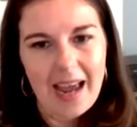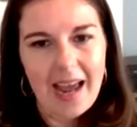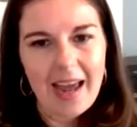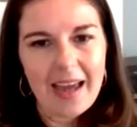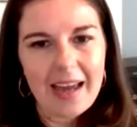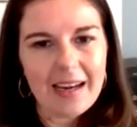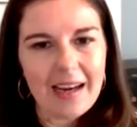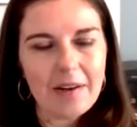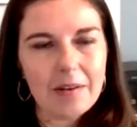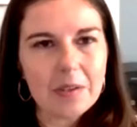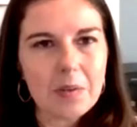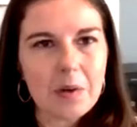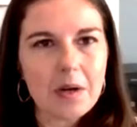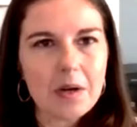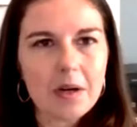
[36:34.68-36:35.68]
And I
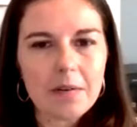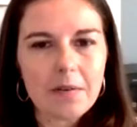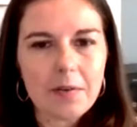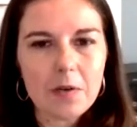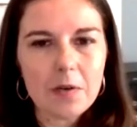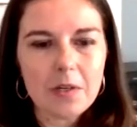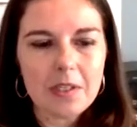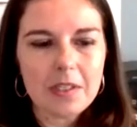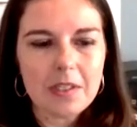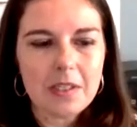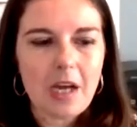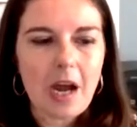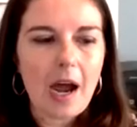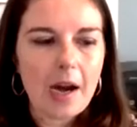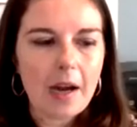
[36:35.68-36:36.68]
was wondering if you could
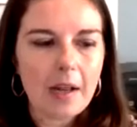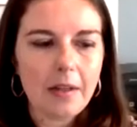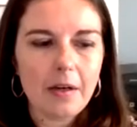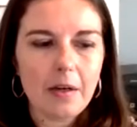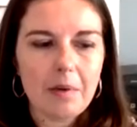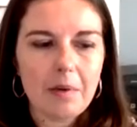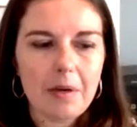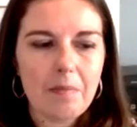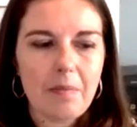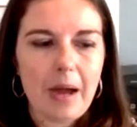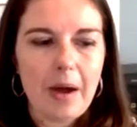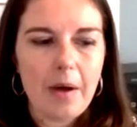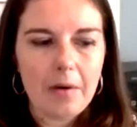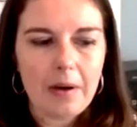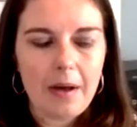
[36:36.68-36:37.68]
talk a little bit
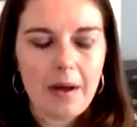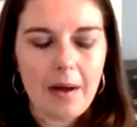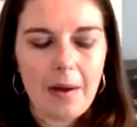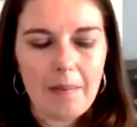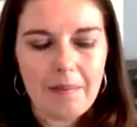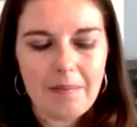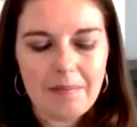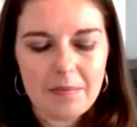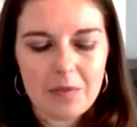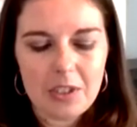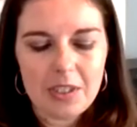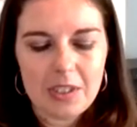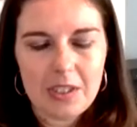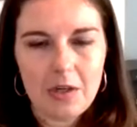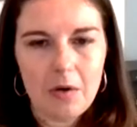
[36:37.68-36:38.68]
about um,
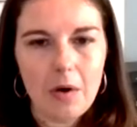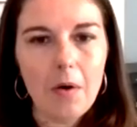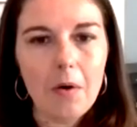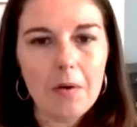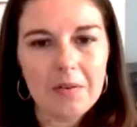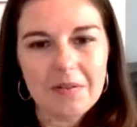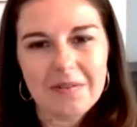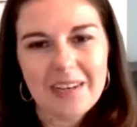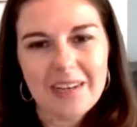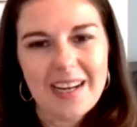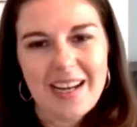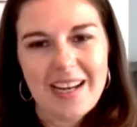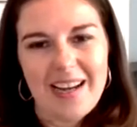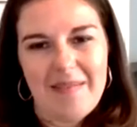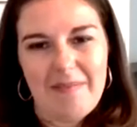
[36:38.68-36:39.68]
just your own
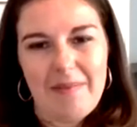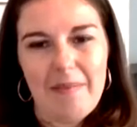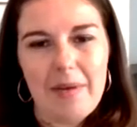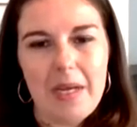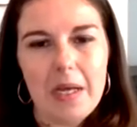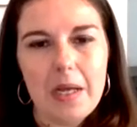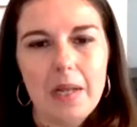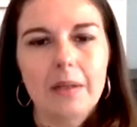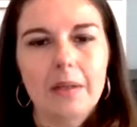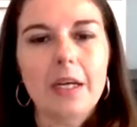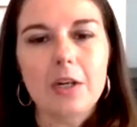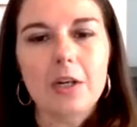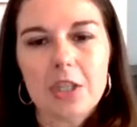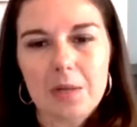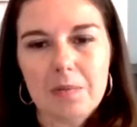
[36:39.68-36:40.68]
maybe
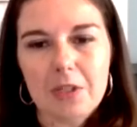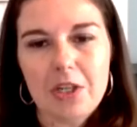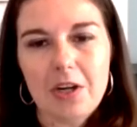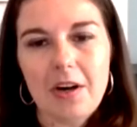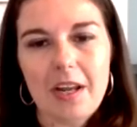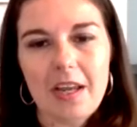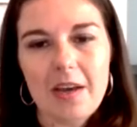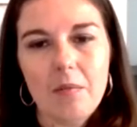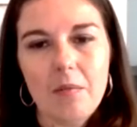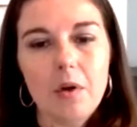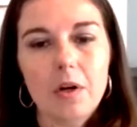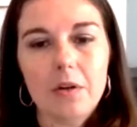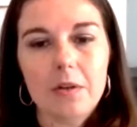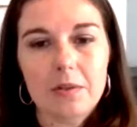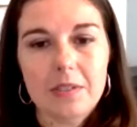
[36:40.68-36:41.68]
leadership journey and
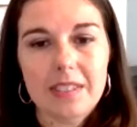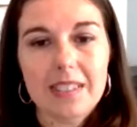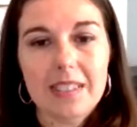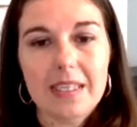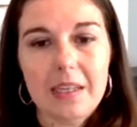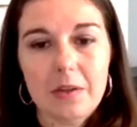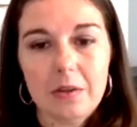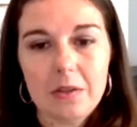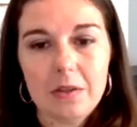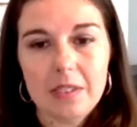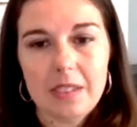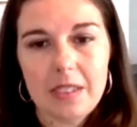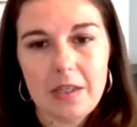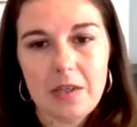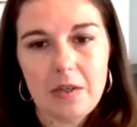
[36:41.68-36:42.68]
what are those skills
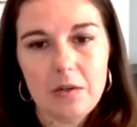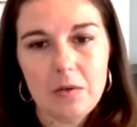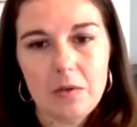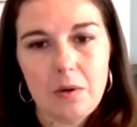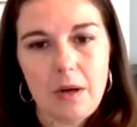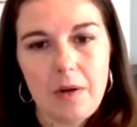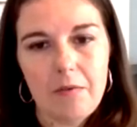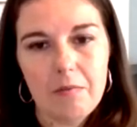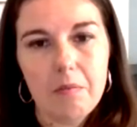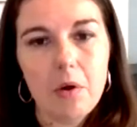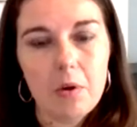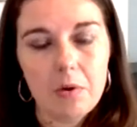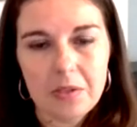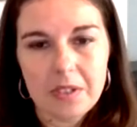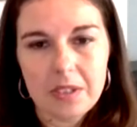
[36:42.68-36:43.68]
that you have
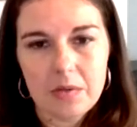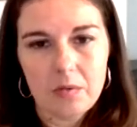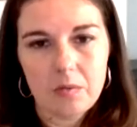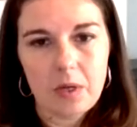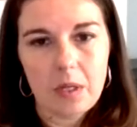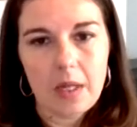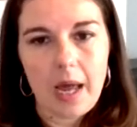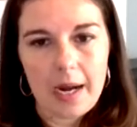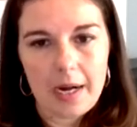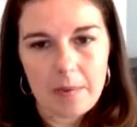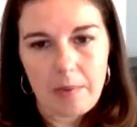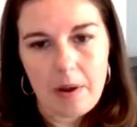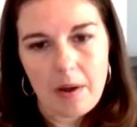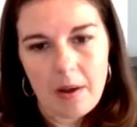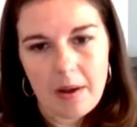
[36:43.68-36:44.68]
most relied
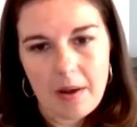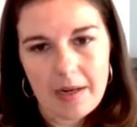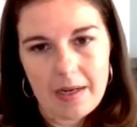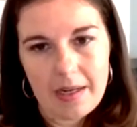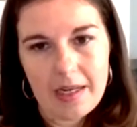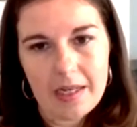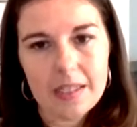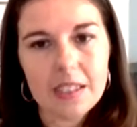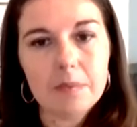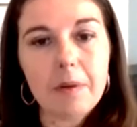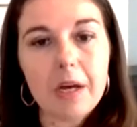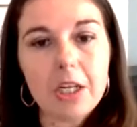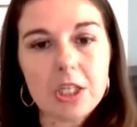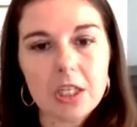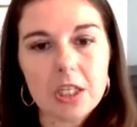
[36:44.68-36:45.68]
upon and
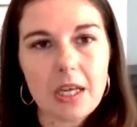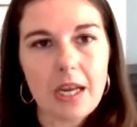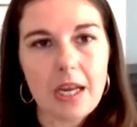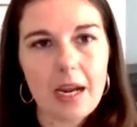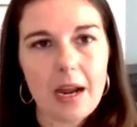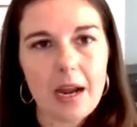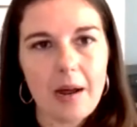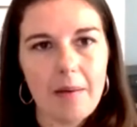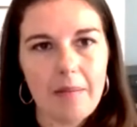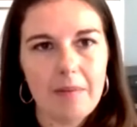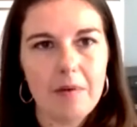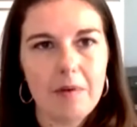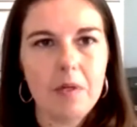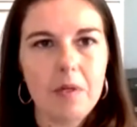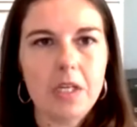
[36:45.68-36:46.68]
especially um, i
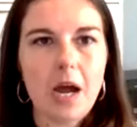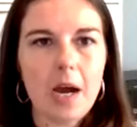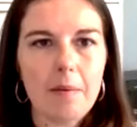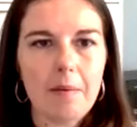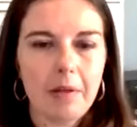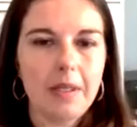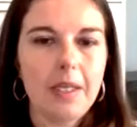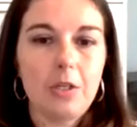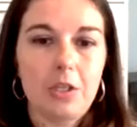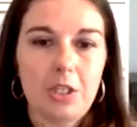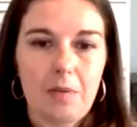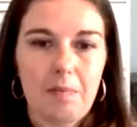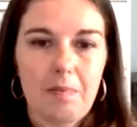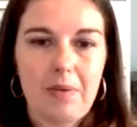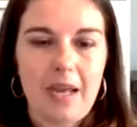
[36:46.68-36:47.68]
mean we talk about
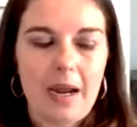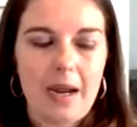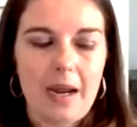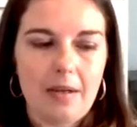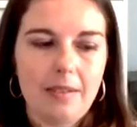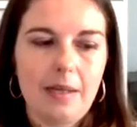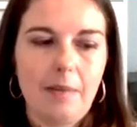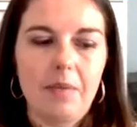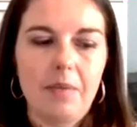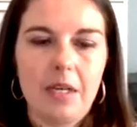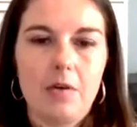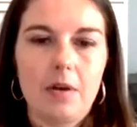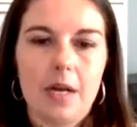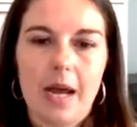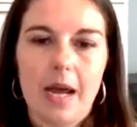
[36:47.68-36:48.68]
leadership being something
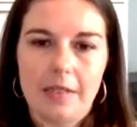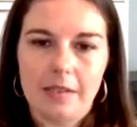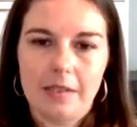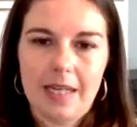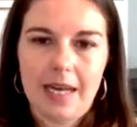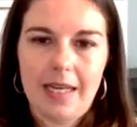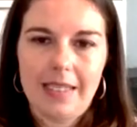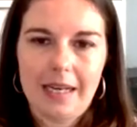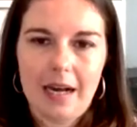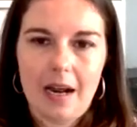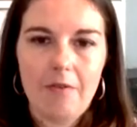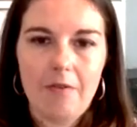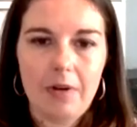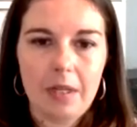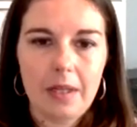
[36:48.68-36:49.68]
you can exercise at
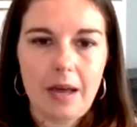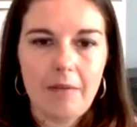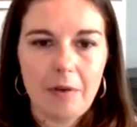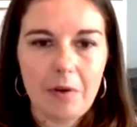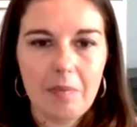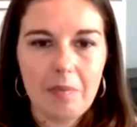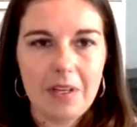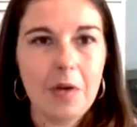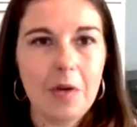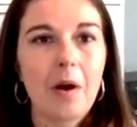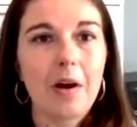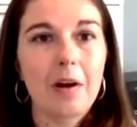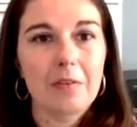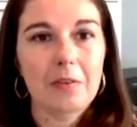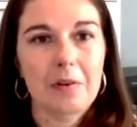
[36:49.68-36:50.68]
every level but you
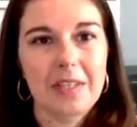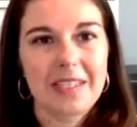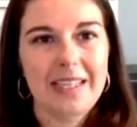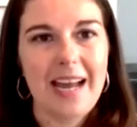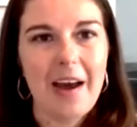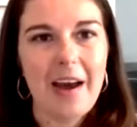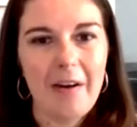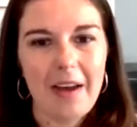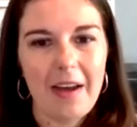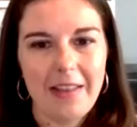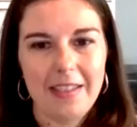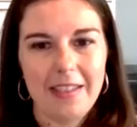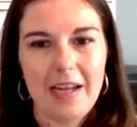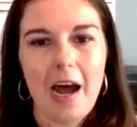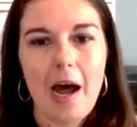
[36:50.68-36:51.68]
are of course now at
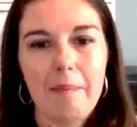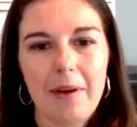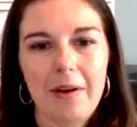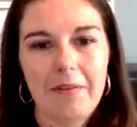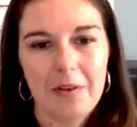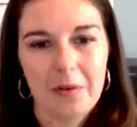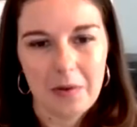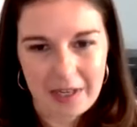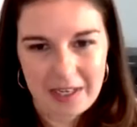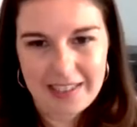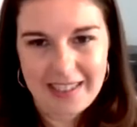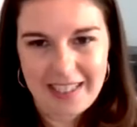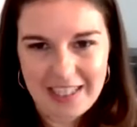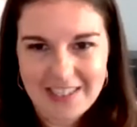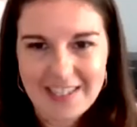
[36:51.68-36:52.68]
the top of an
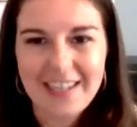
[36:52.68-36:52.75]
organization